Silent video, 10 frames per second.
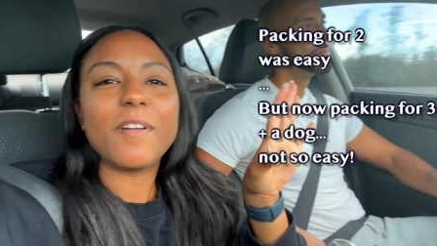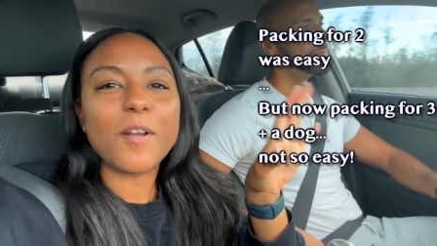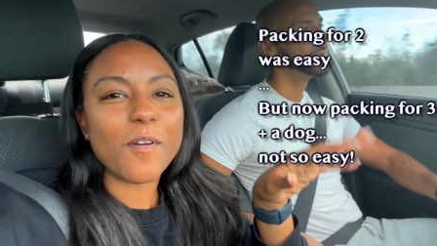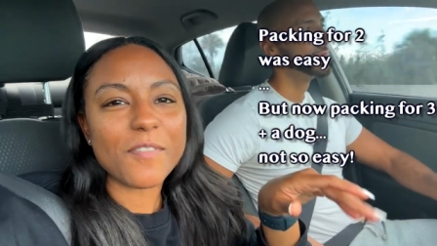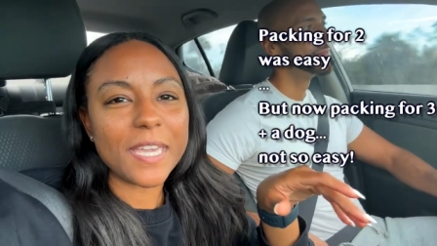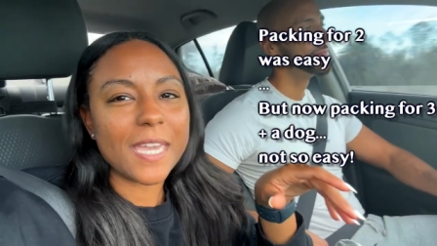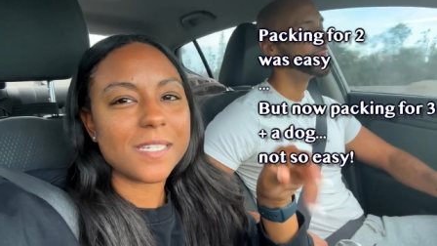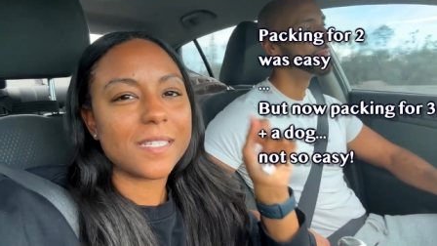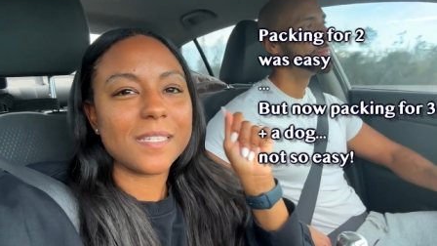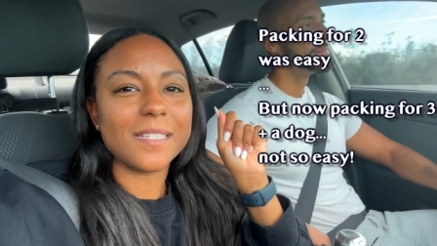I go on
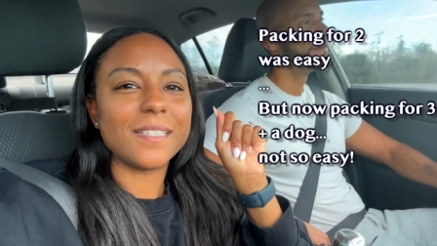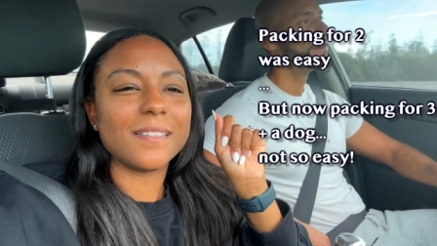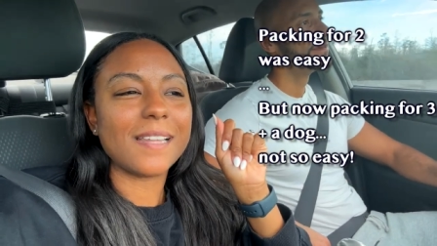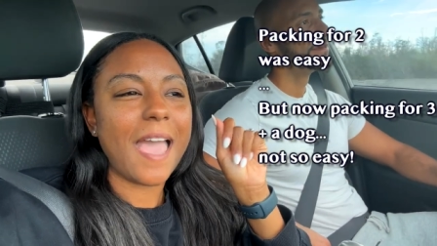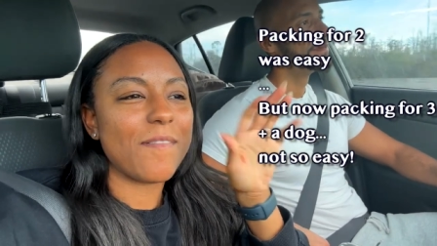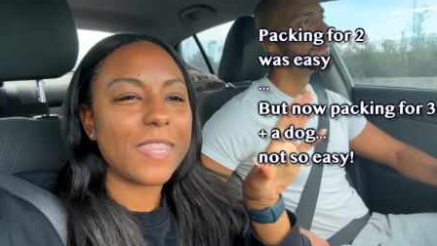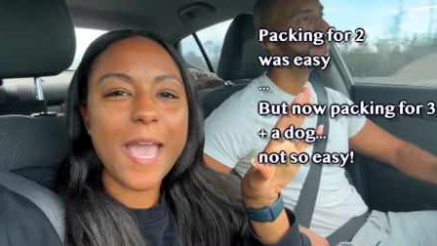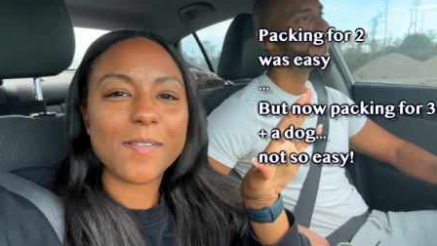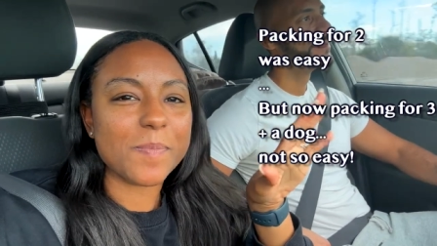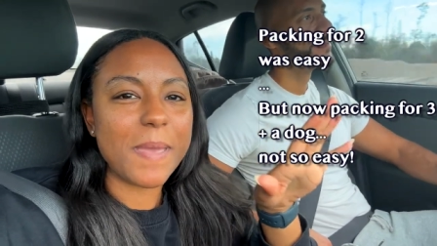vacation, having
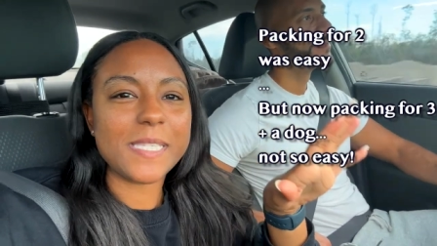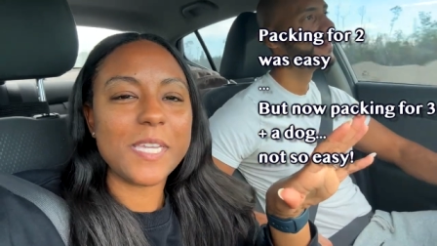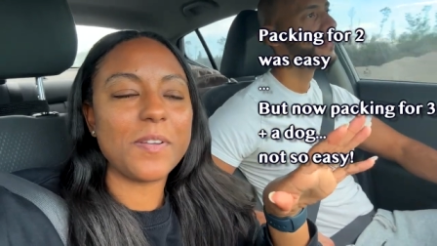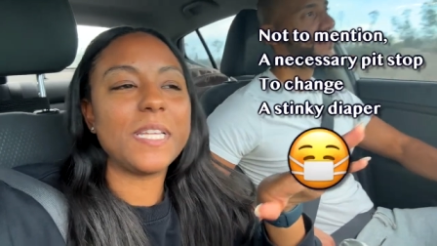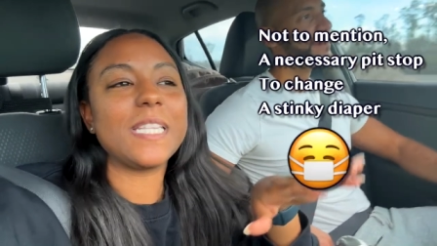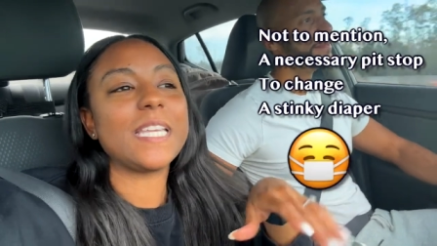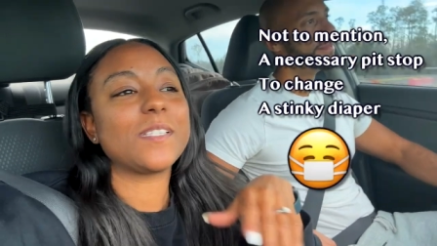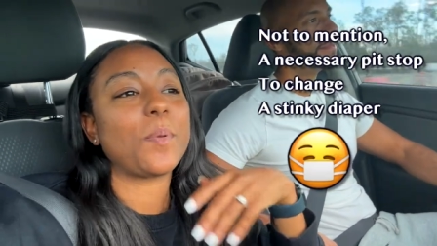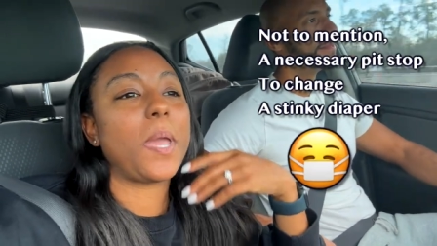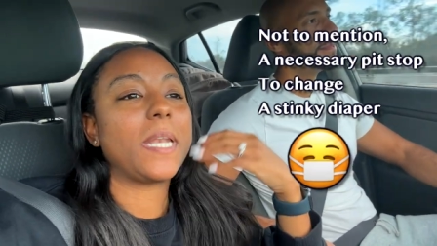the house messy or
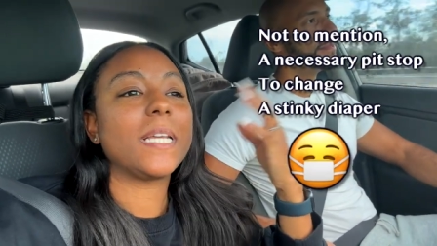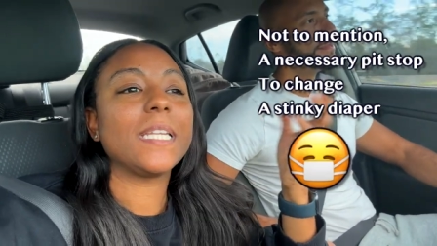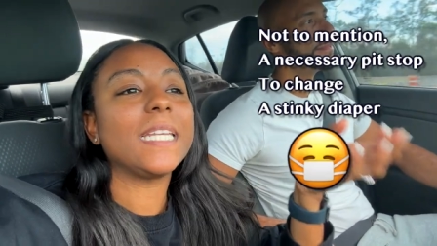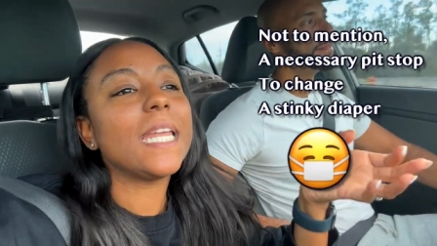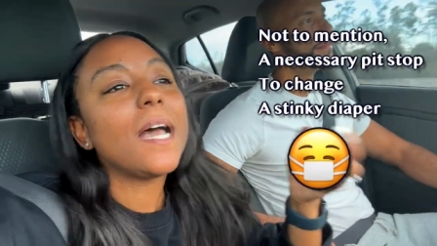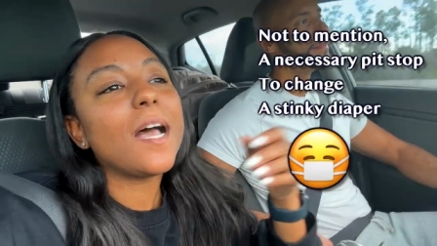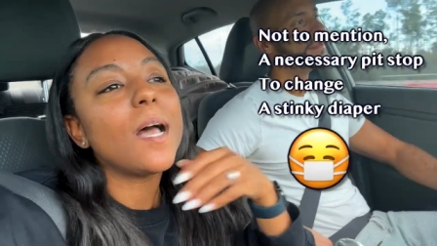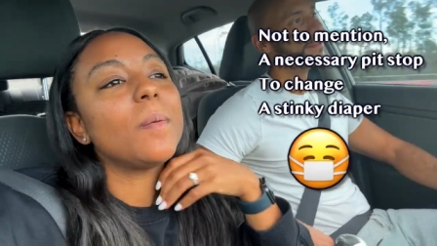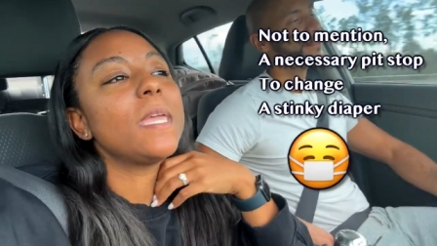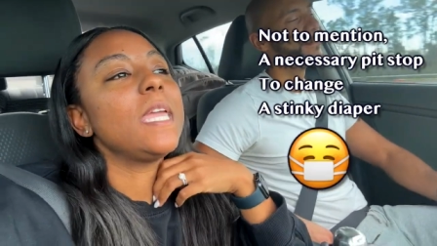anything, so I had to clean
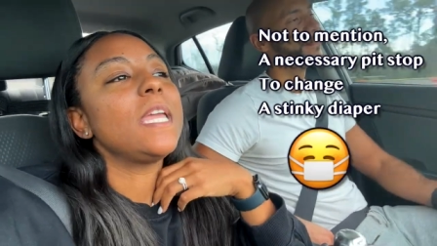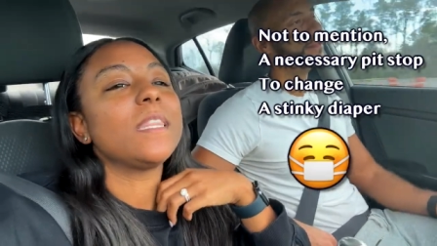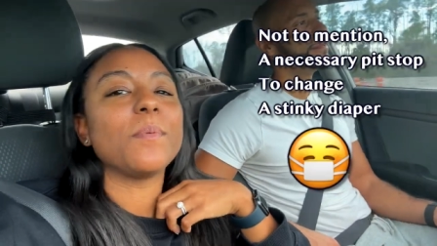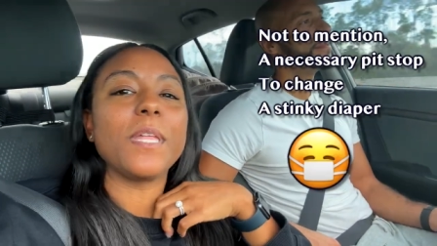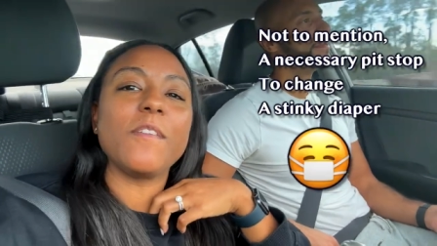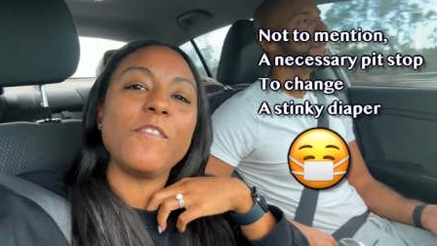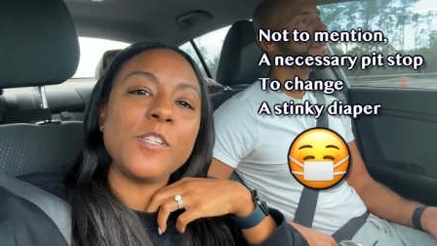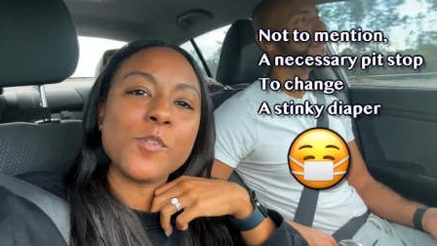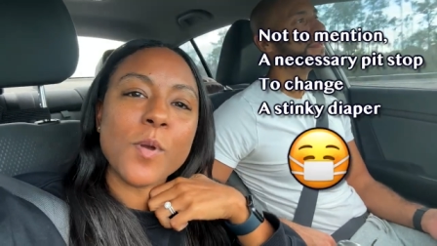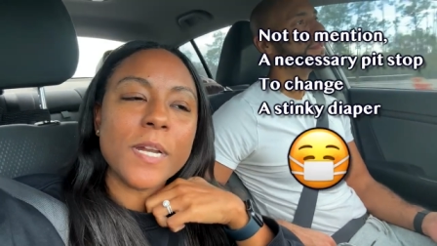up. We had to
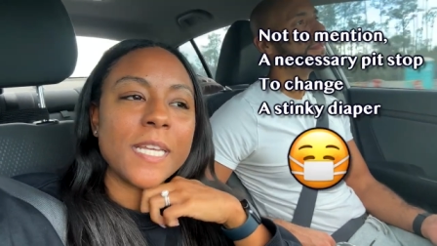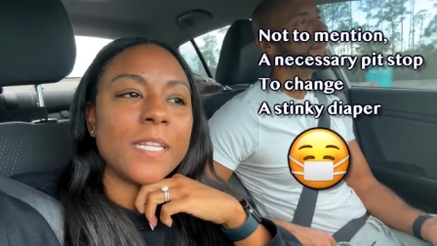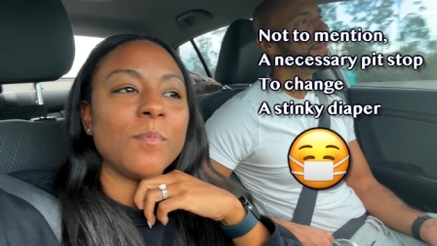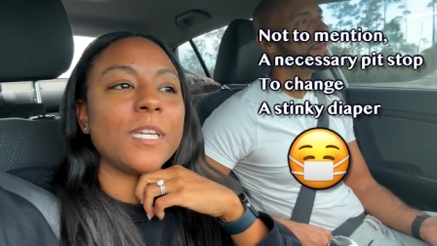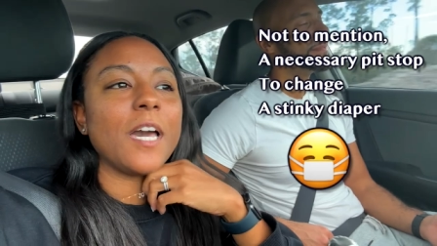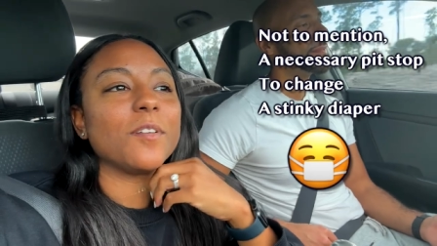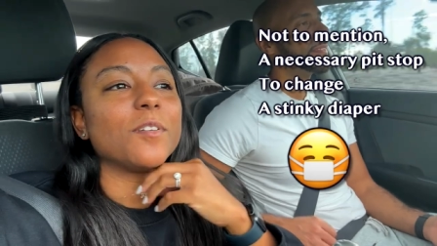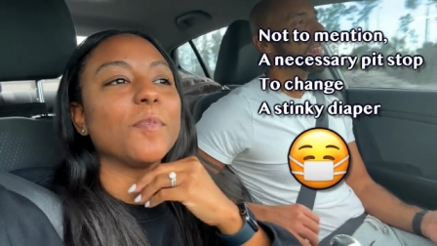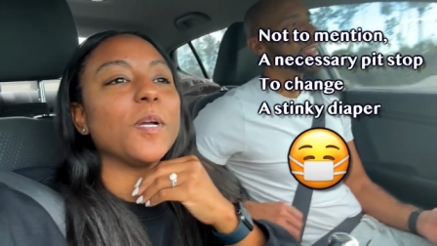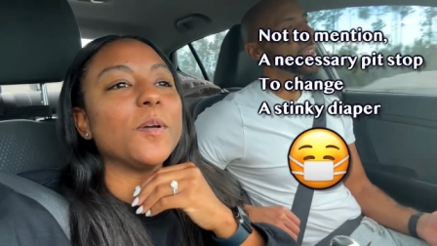feed Jordan, then we got
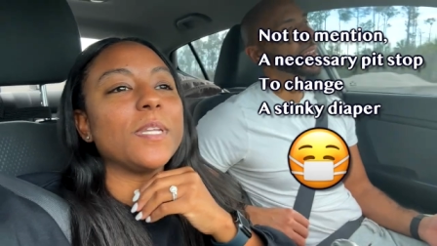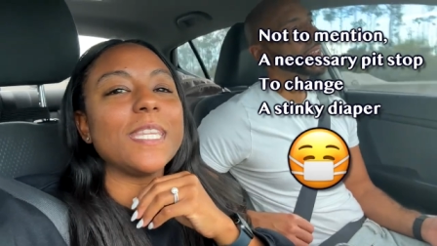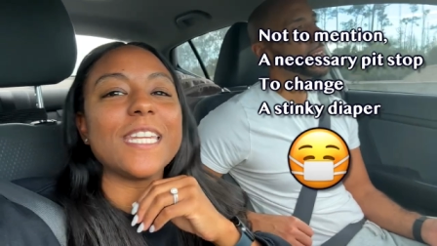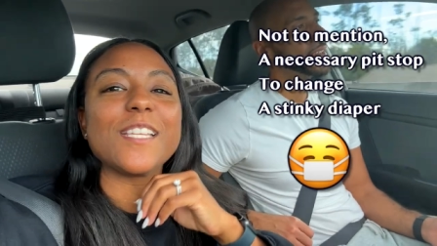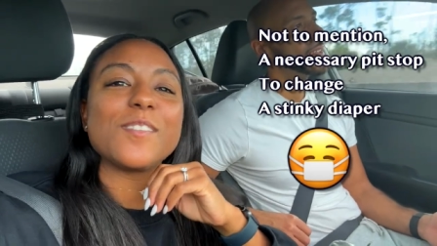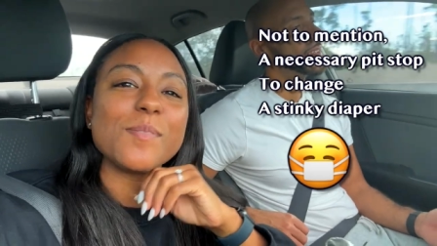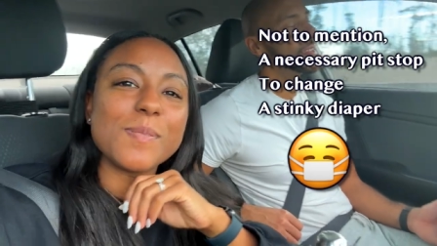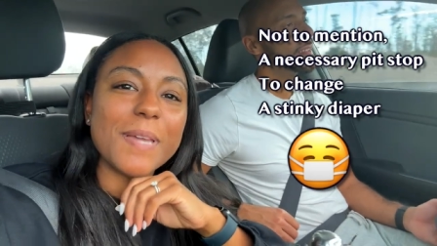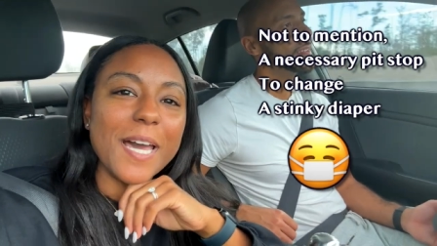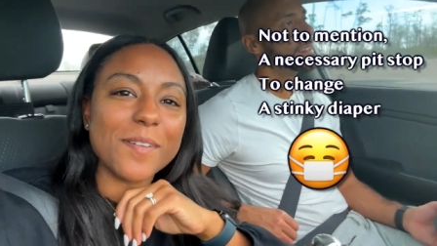on the road, and then as soon
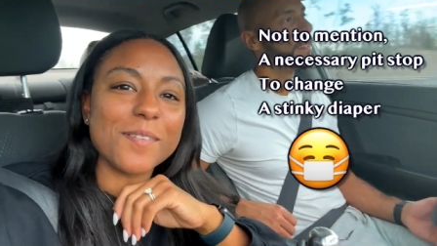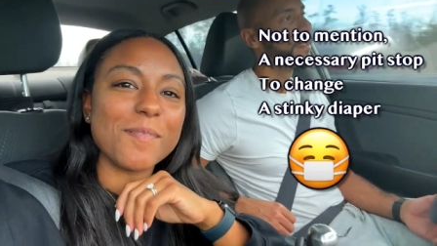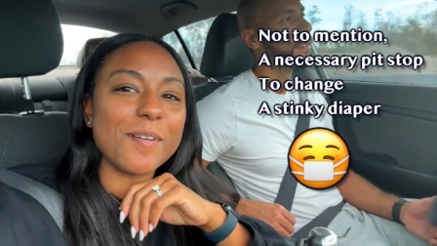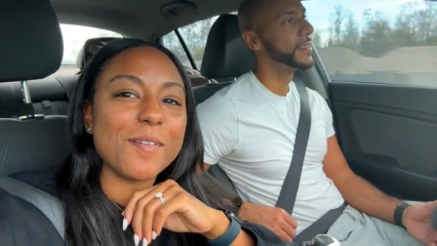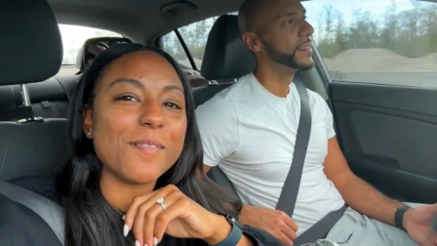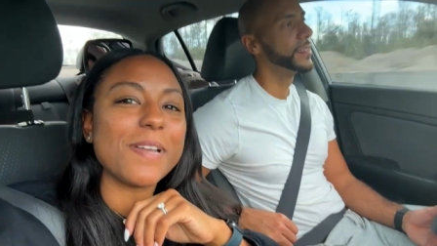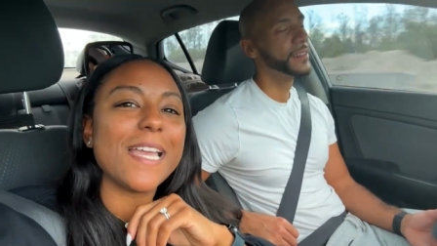as we got on the road,